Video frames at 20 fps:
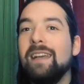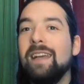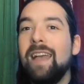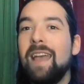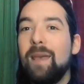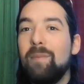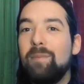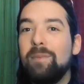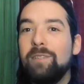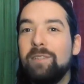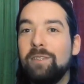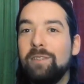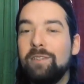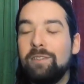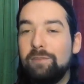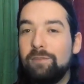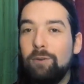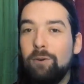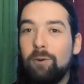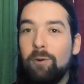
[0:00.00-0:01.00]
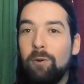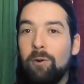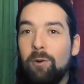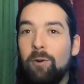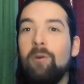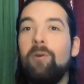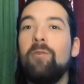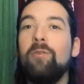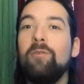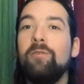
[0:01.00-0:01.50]
episode 4
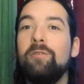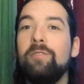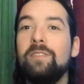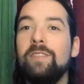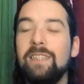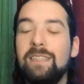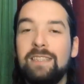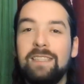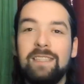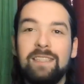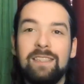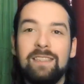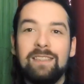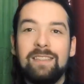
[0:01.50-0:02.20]
of Knitting